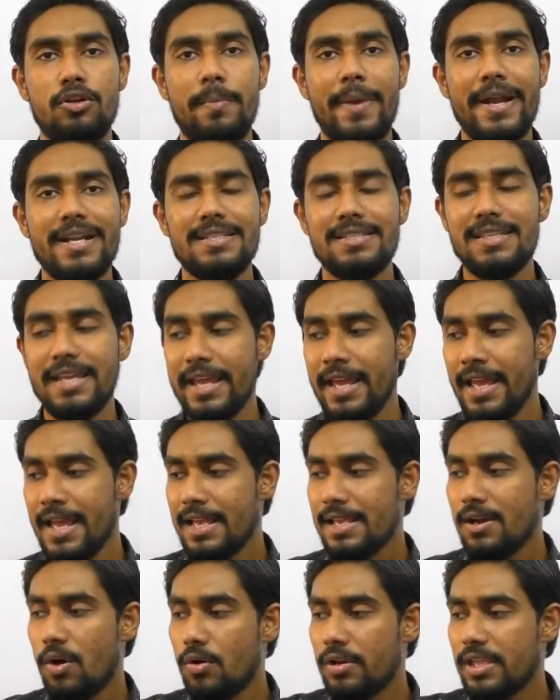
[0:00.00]
group and say,
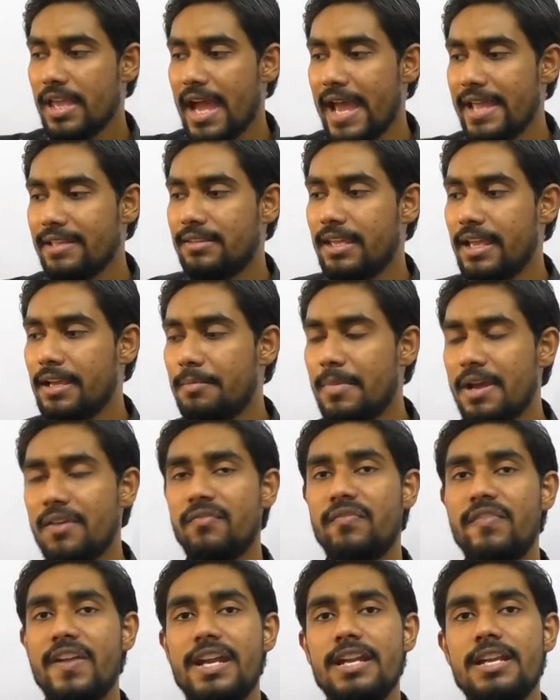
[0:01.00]
okay, I think my
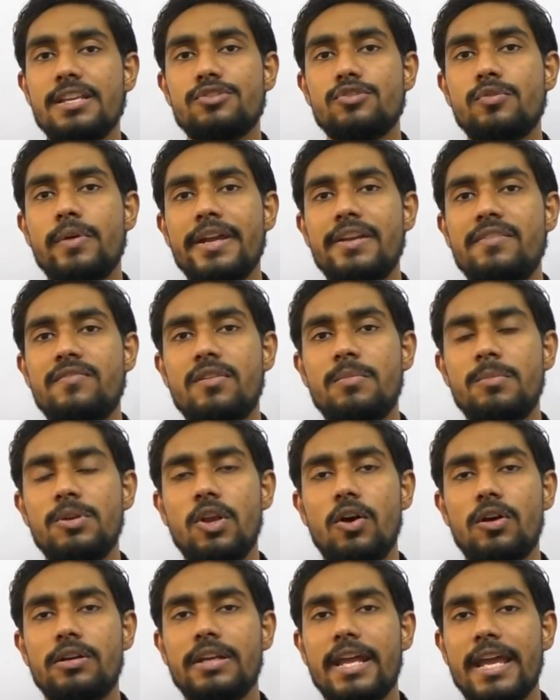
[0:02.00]
friend is quiet from
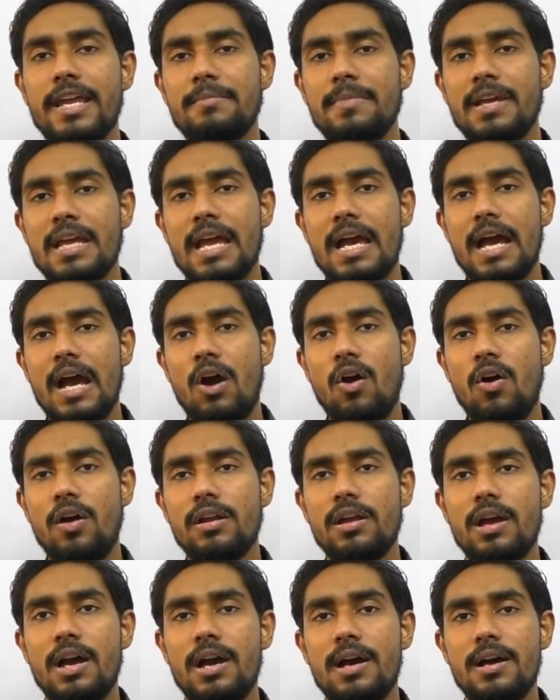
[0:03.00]
a long time,
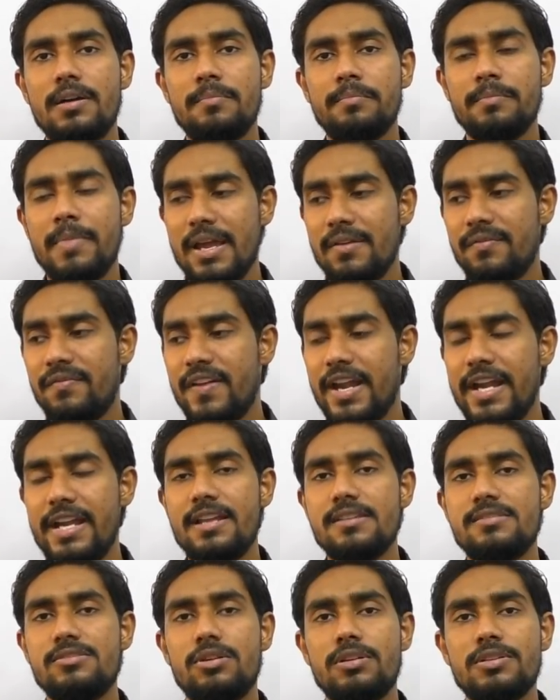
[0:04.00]
or my
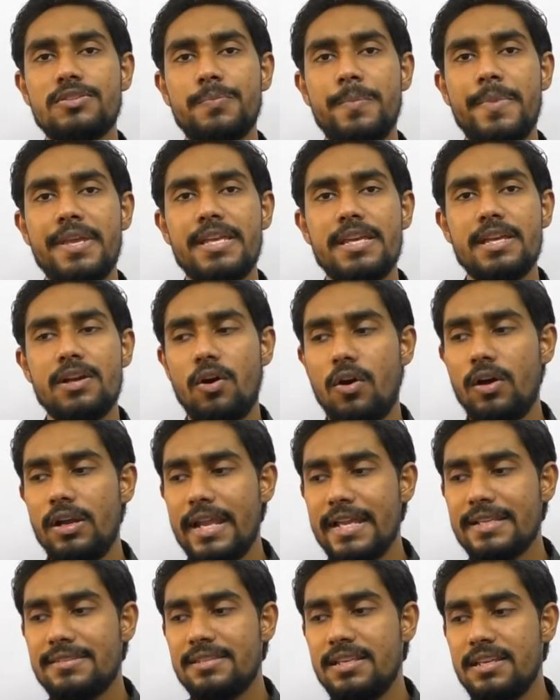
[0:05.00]
friend is not speaking, or
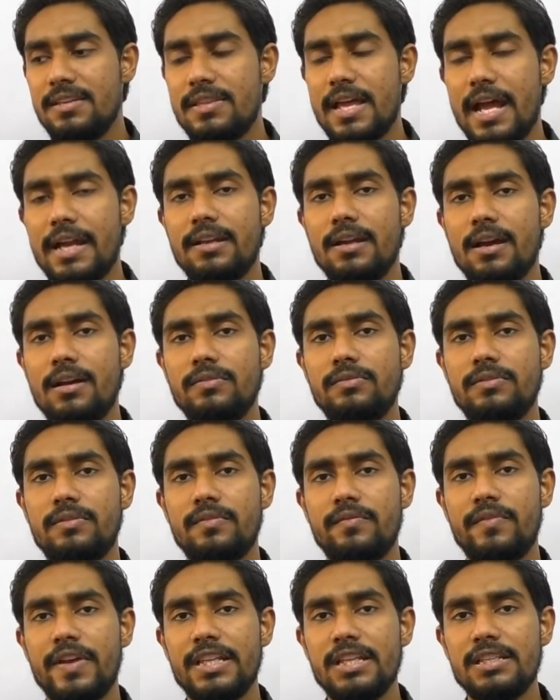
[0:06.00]
let's see that
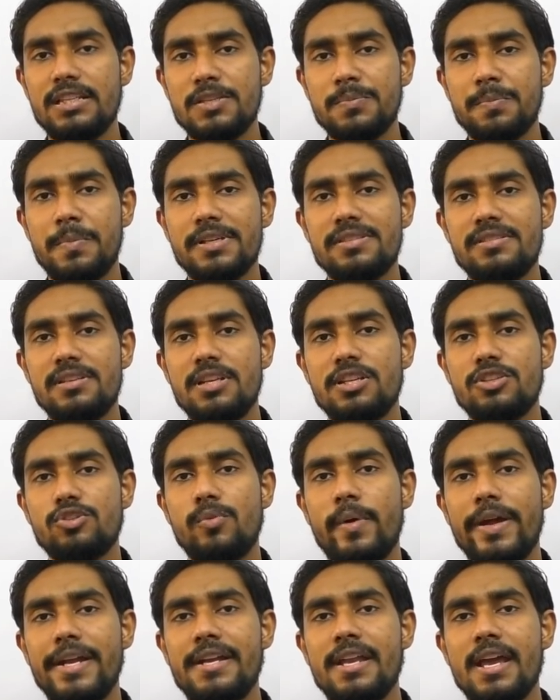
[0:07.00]
whether this person
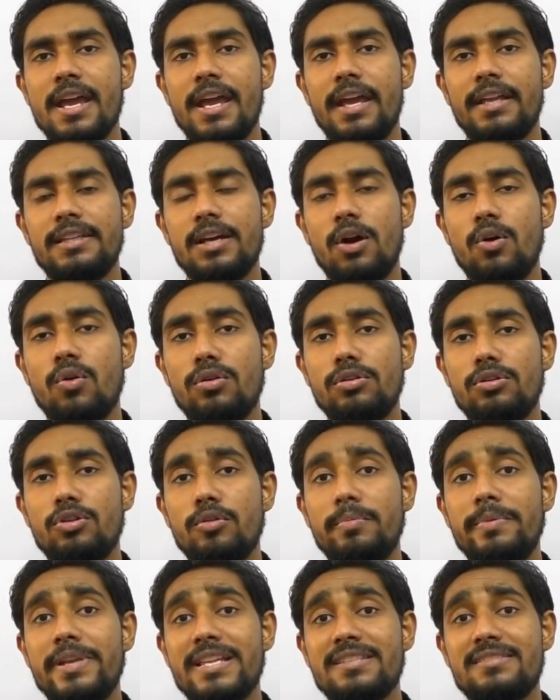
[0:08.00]
is quiet in the whole
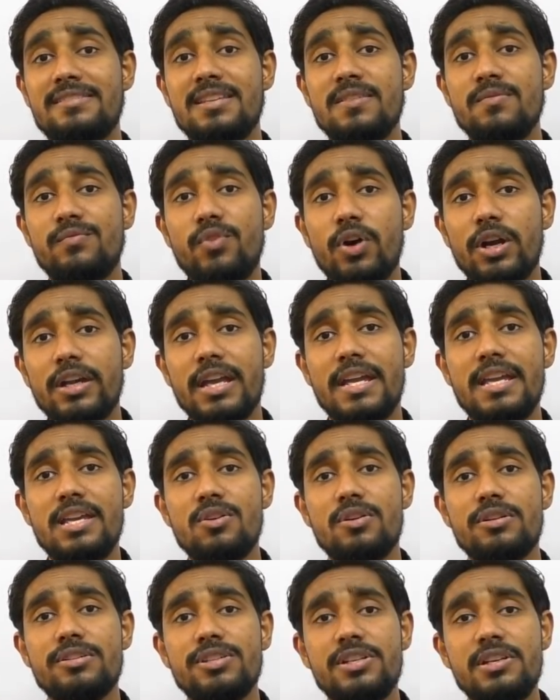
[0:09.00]
group, let's see what
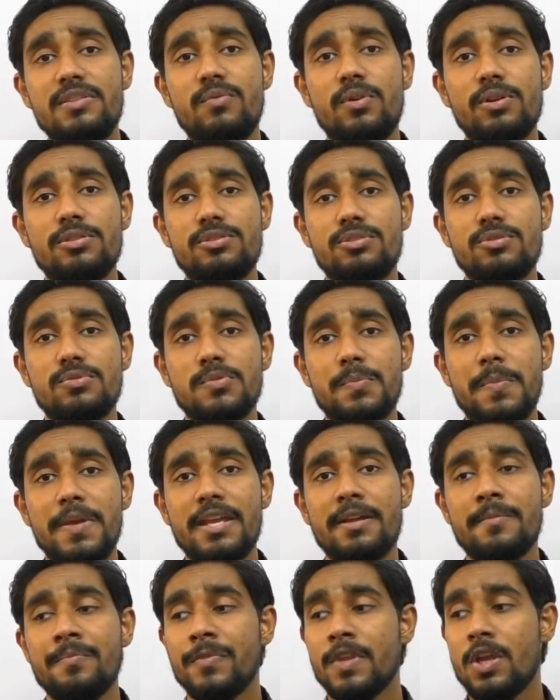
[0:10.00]
he or she wants to
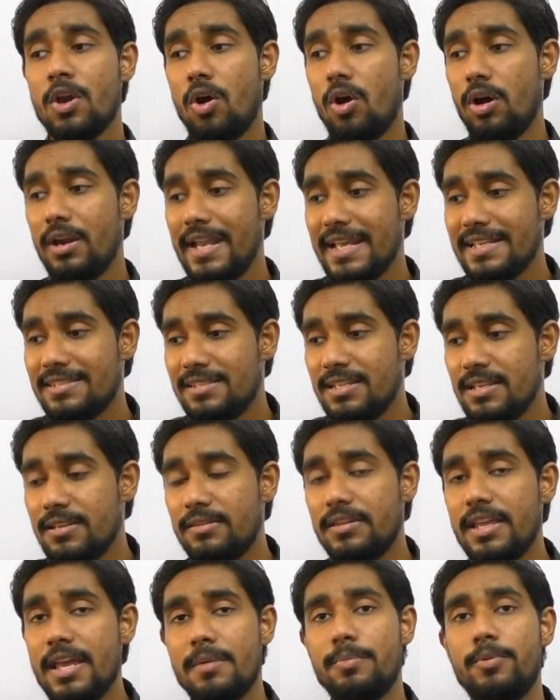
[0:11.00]
speak, or let's
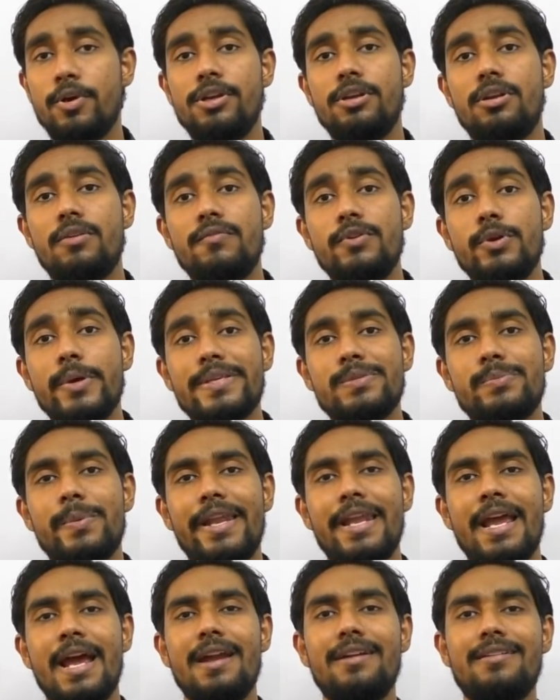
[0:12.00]
see their point of view as
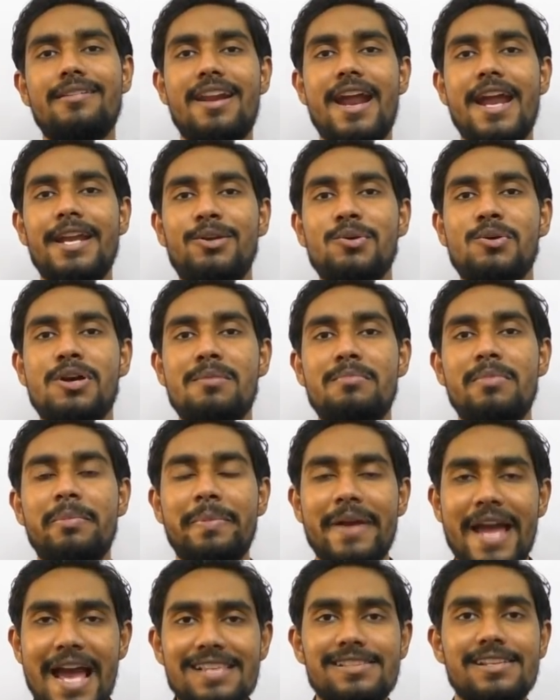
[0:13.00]
well. Try to
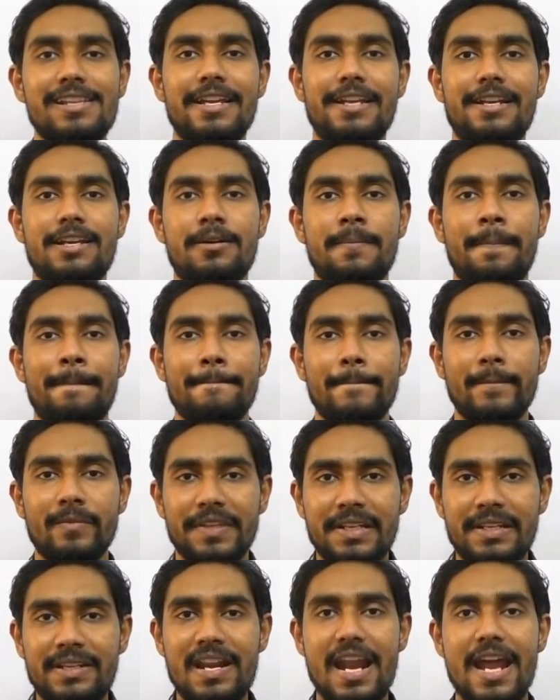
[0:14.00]
come as a leader.
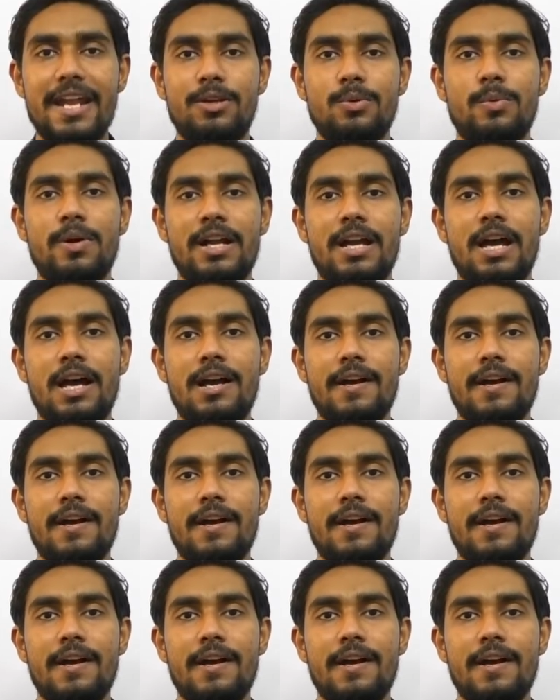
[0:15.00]
Try to